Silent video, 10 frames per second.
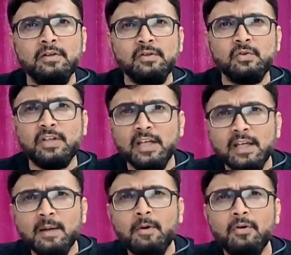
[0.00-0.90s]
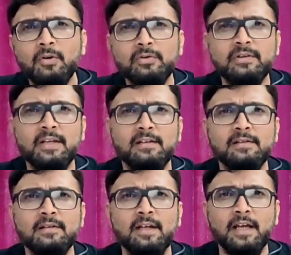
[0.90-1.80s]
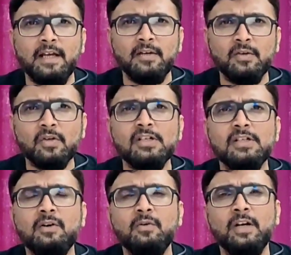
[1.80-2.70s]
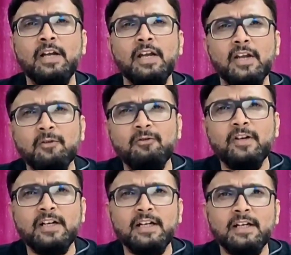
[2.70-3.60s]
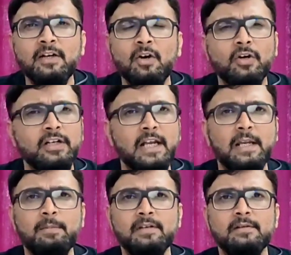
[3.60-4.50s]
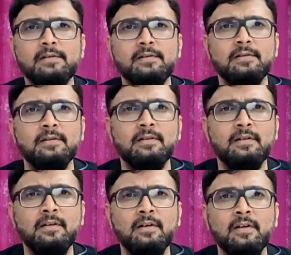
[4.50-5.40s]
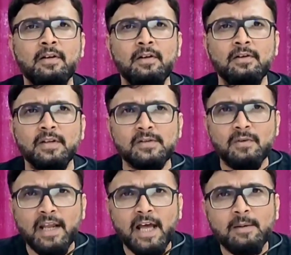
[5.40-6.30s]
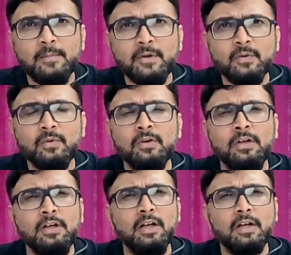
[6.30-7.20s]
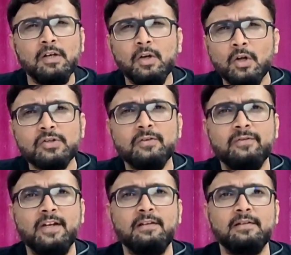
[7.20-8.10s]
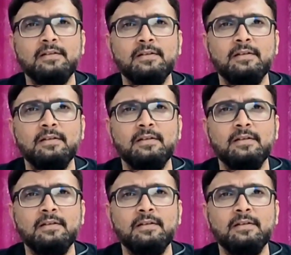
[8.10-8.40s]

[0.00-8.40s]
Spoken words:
You think about those things and note it down every day on daily basis. This will help you learn lots of things.